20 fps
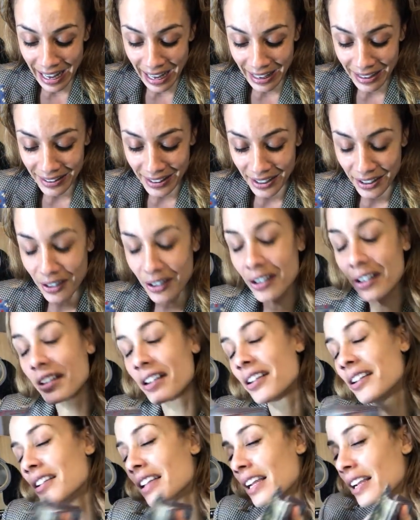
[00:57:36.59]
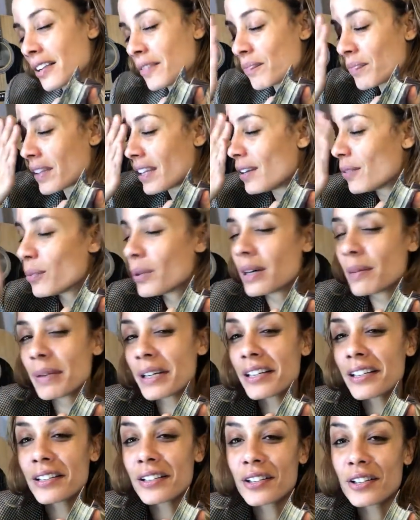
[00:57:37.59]
Like, oh, like, where am I
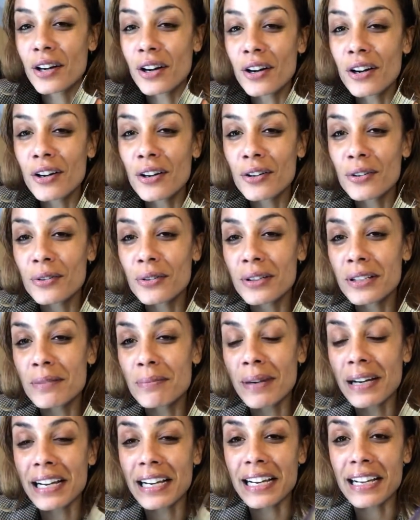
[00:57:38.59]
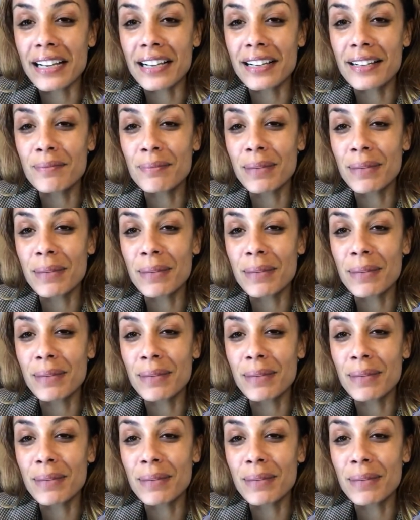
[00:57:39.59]
going to go with my,